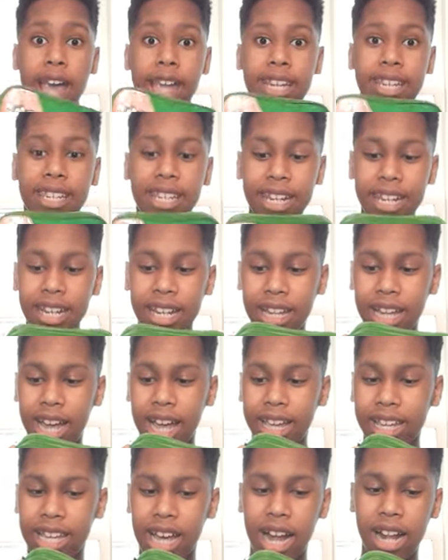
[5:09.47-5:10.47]
I did it.
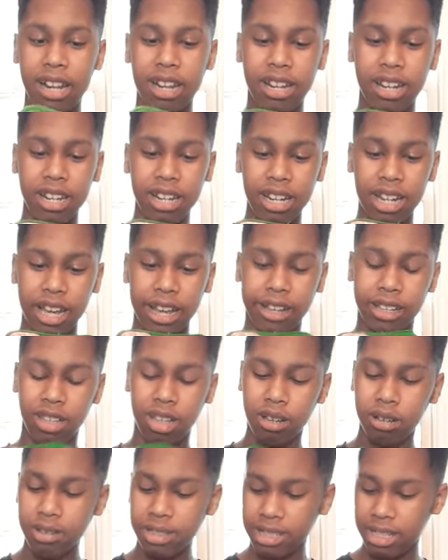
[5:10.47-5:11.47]
I got it in. I
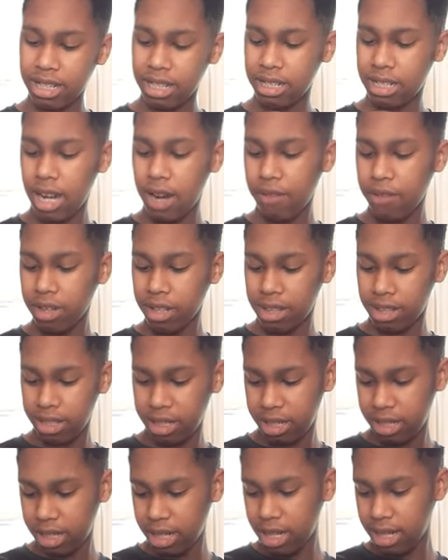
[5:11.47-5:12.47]
closed it and
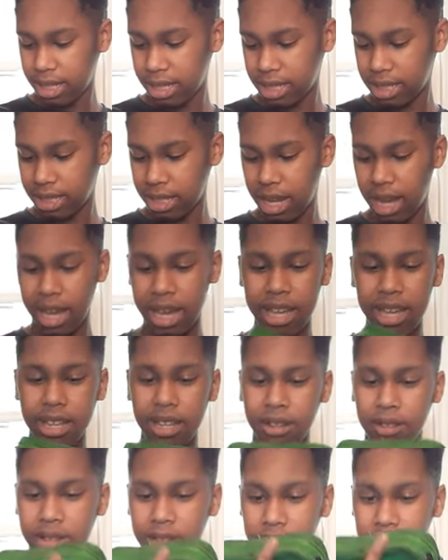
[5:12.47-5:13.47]
everything. It's,
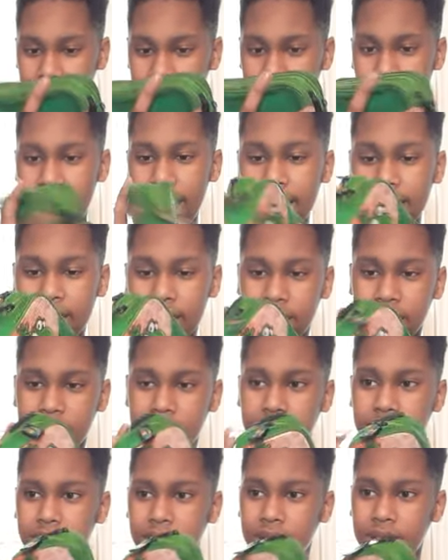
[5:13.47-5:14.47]
I,
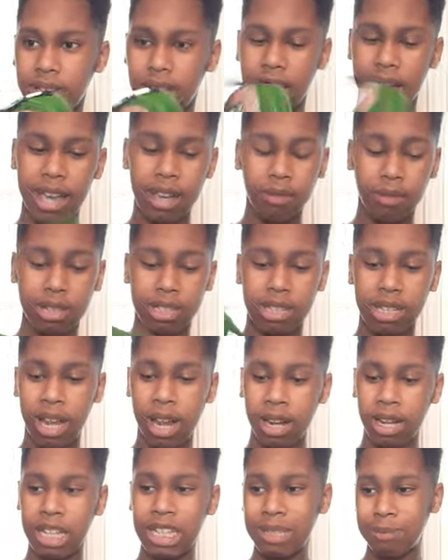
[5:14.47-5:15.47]
that's, I was
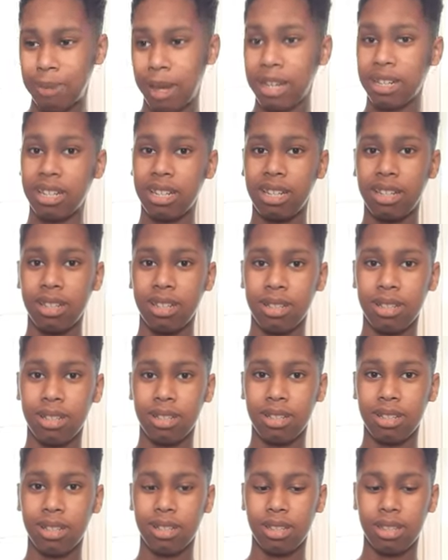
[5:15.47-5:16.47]
not expecting
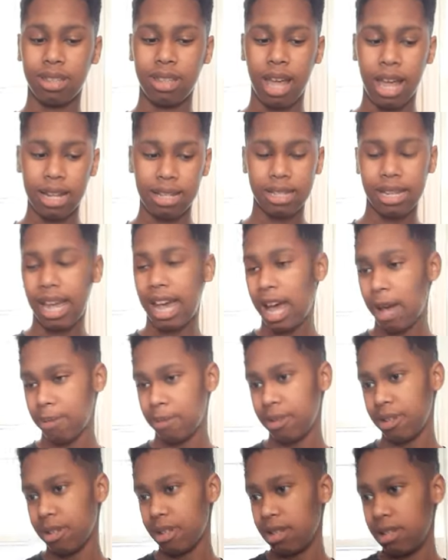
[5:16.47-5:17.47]
that to
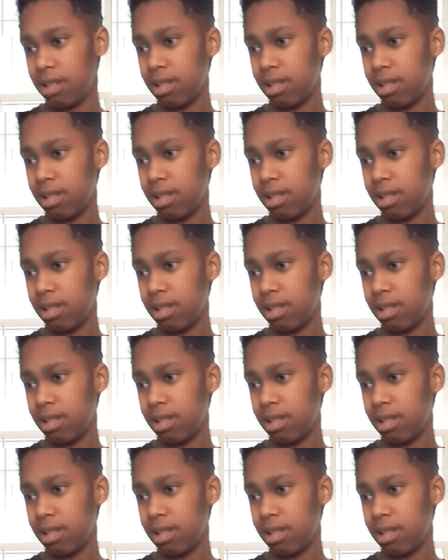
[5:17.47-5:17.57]
happen.